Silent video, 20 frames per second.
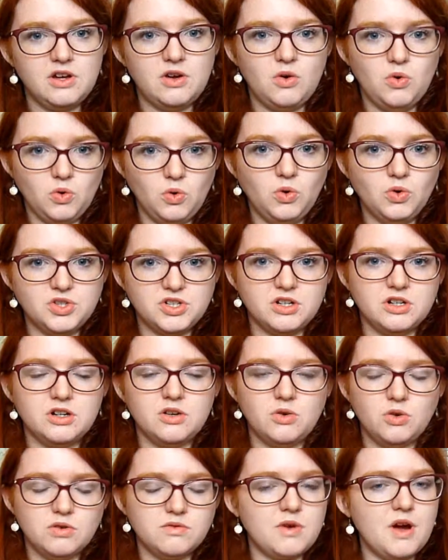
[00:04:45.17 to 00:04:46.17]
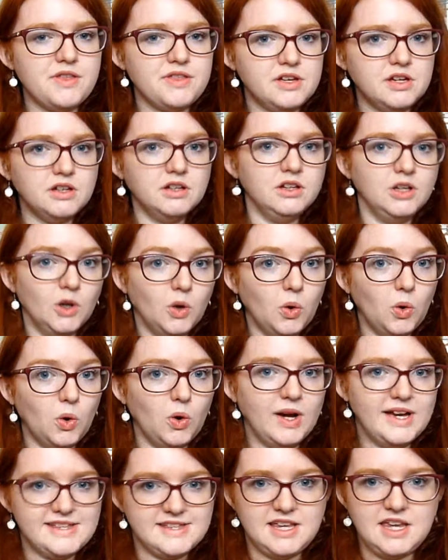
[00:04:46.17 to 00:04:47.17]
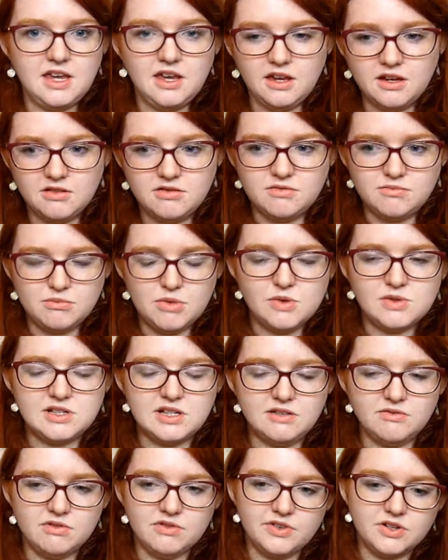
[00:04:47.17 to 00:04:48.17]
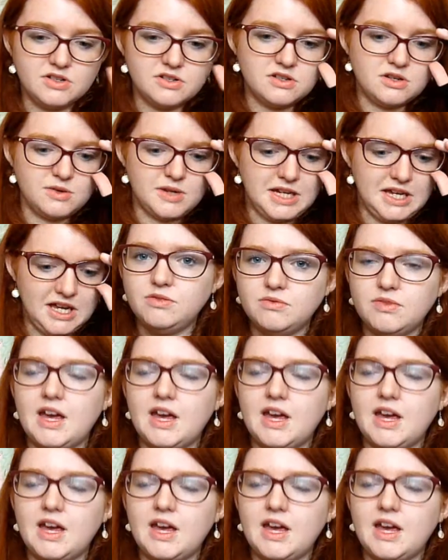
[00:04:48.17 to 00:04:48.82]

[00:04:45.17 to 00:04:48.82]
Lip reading: order, or rather law, as he mostly refers to it.